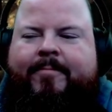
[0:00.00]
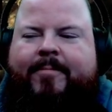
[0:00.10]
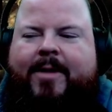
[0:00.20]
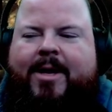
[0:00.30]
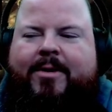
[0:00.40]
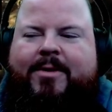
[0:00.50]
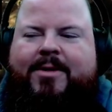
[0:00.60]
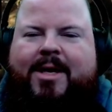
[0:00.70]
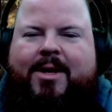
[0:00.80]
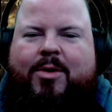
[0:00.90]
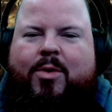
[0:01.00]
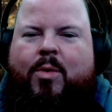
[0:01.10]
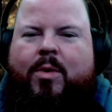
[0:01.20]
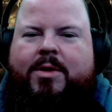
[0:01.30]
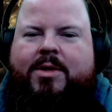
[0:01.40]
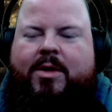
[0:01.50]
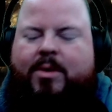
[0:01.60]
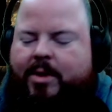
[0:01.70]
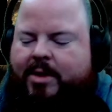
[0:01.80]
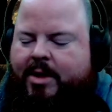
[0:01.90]
I don't know, it's not a chorus. I don't know
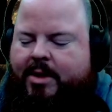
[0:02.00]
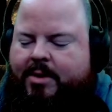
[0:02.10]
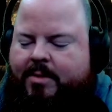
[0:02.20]
what that is,